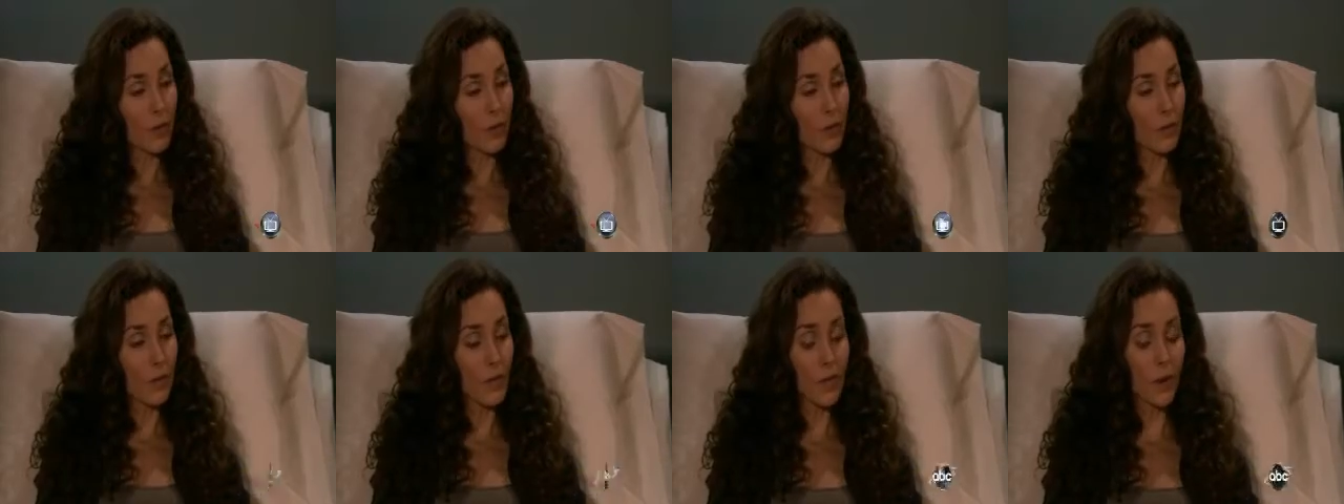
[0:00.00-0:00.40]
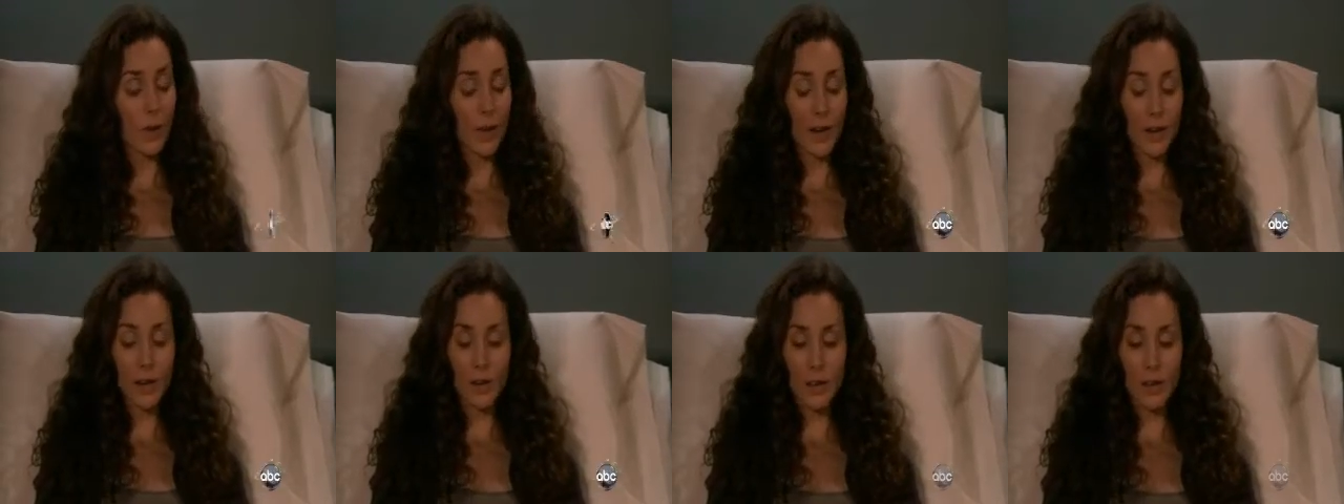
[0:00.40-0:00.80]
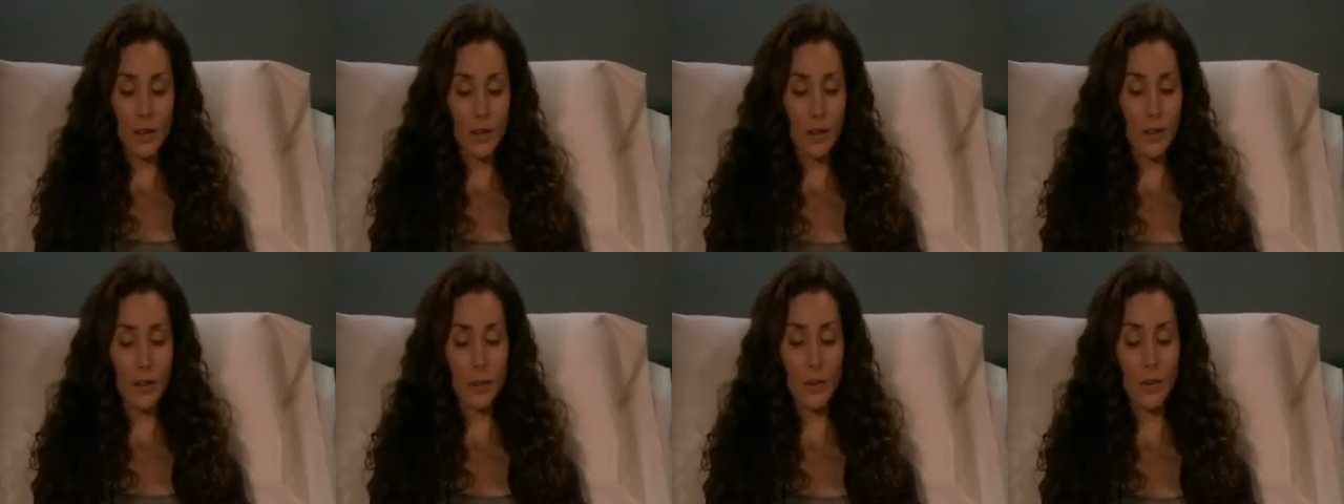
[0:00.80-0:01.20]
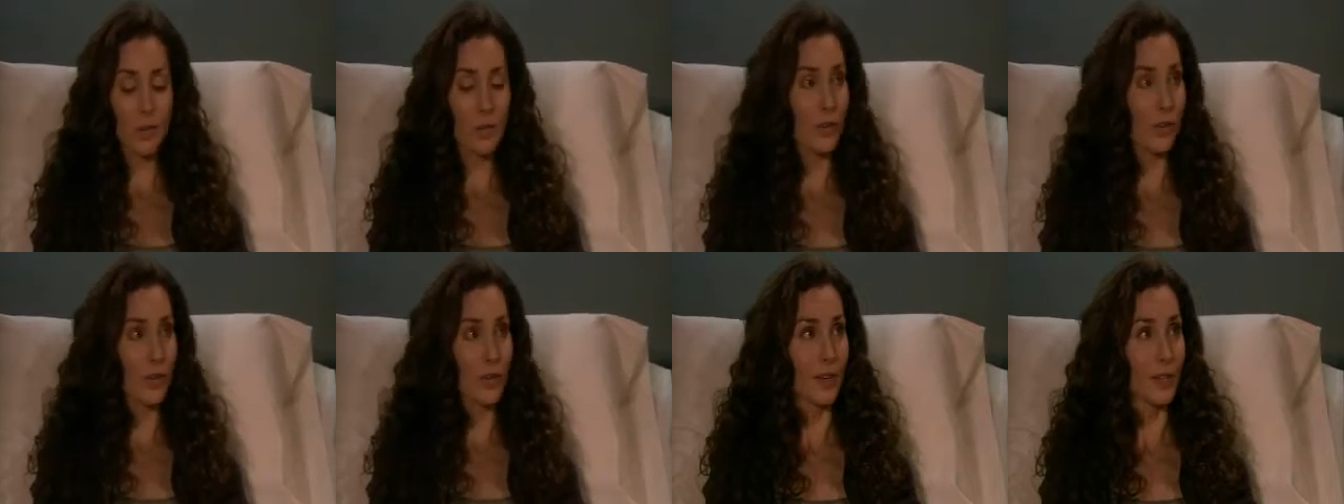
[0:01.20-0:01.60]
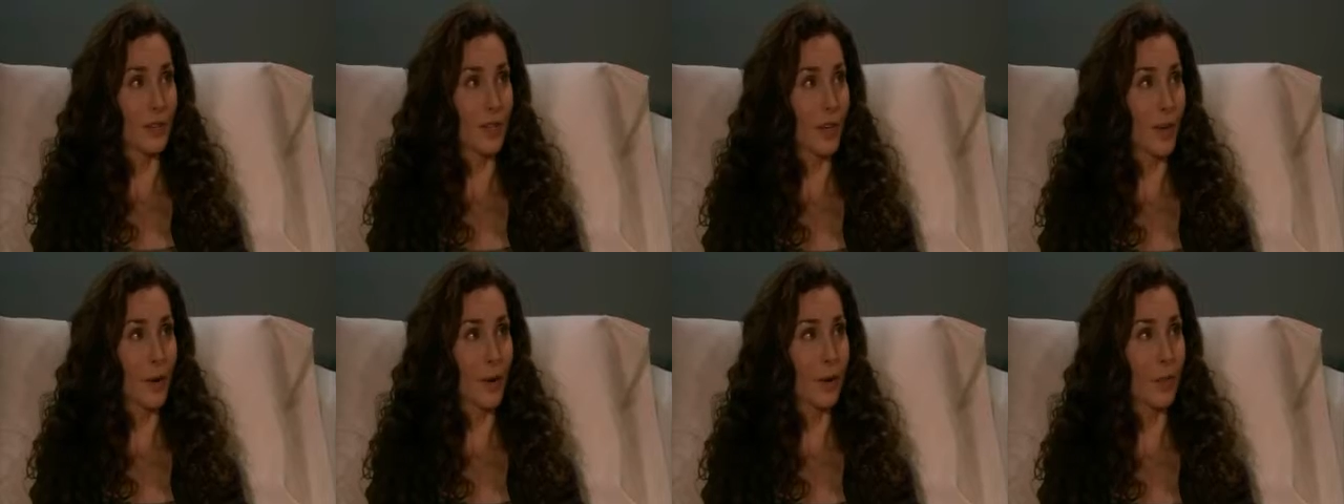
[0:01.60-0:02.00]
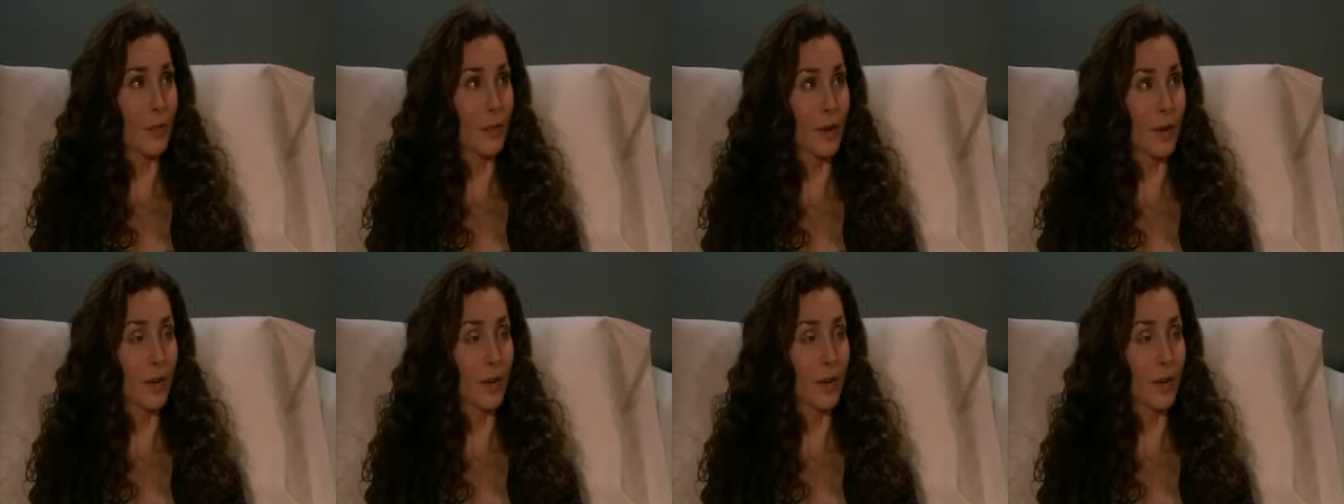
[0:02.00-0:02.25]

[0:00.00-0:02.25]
No, I, he, he was just trying to help.